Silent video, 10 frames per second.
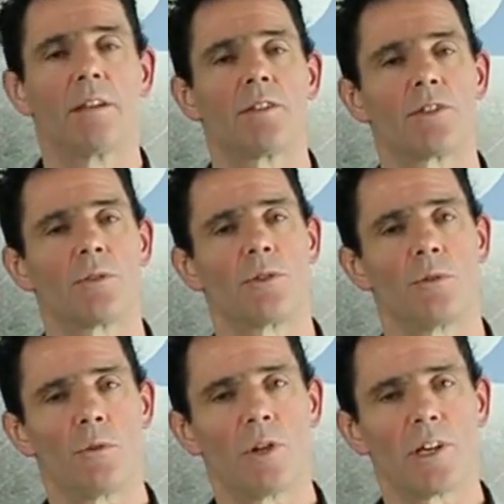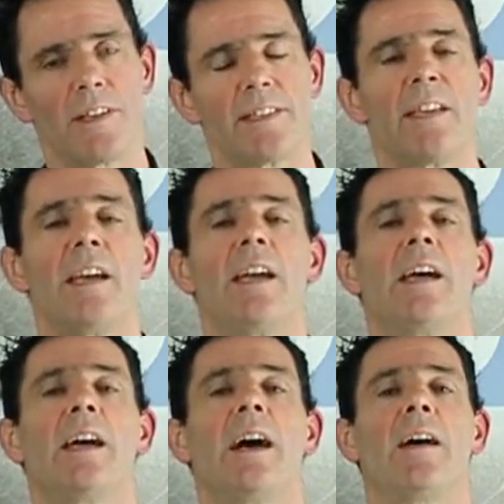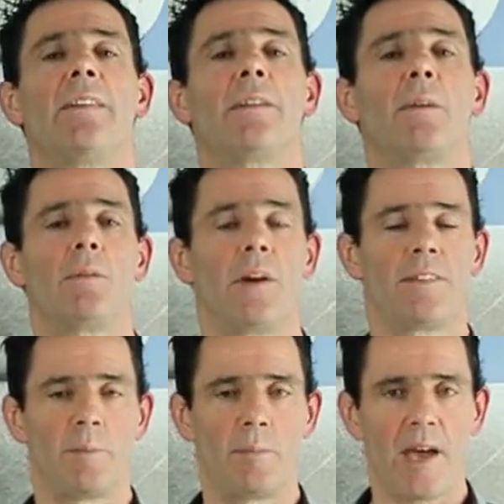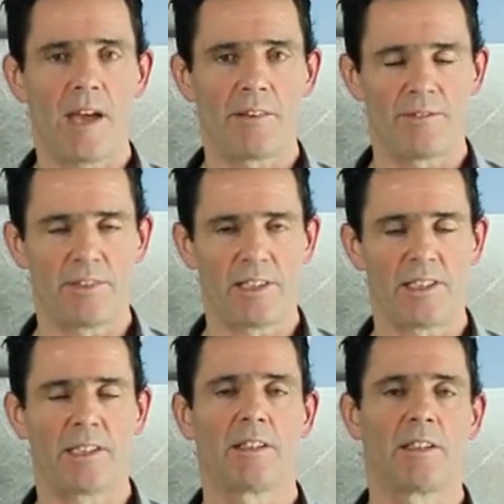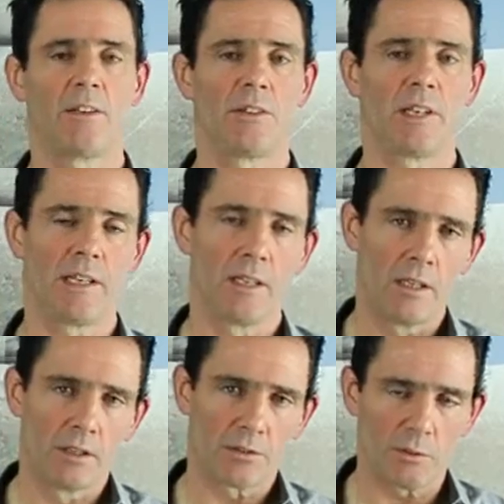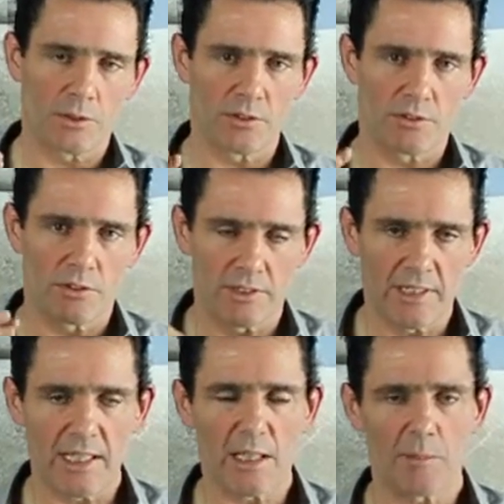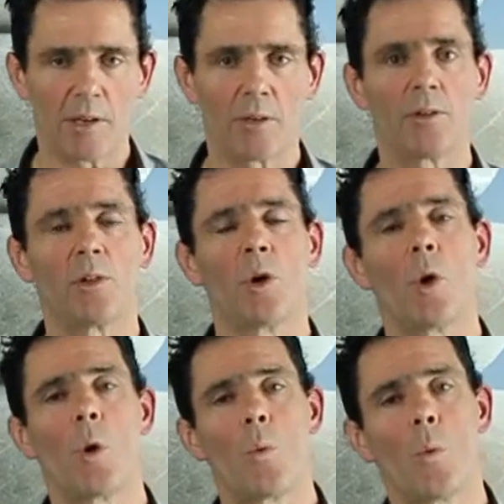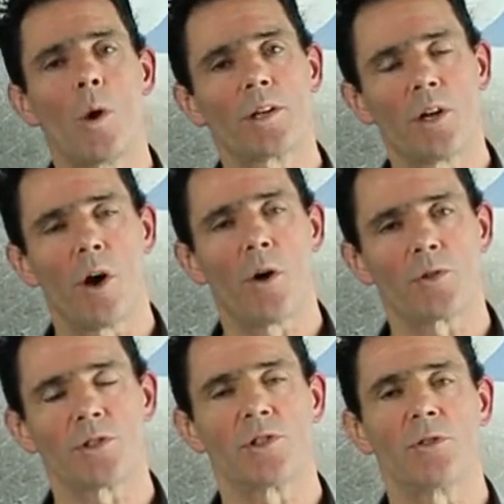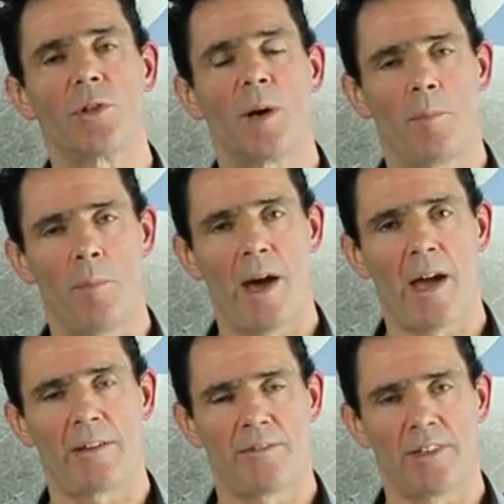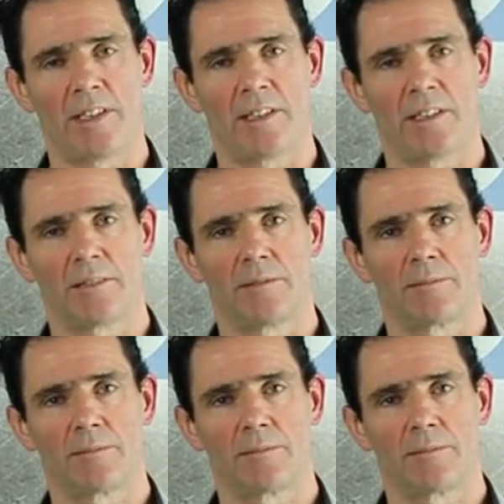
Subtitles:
So we're going to work on this as a bad feeling. Okay, so I want you to think about what causes you a bad feeling.